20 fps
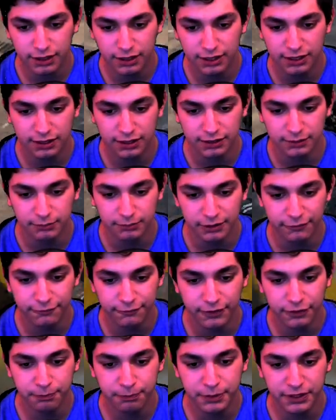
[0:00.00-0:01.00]
My
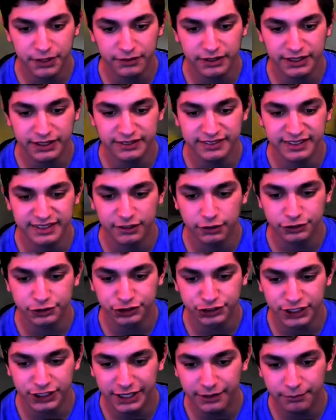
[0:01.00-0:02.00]
fifth period is
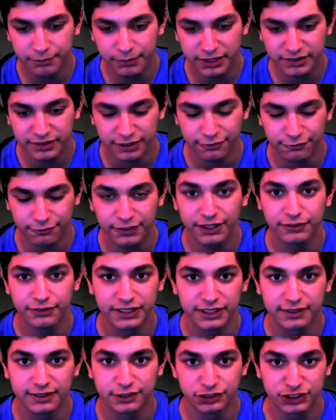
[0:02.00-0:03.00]
English 10, because I failed
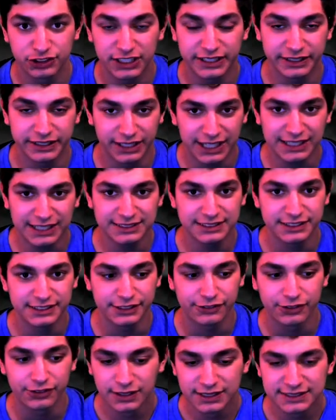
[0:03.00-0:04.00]
English 10 last
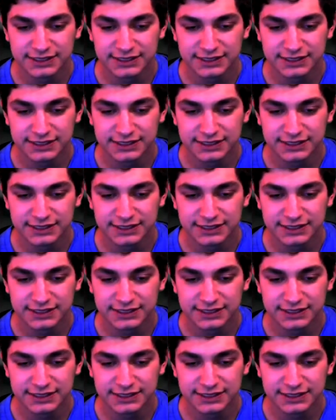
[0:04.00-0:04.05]
year.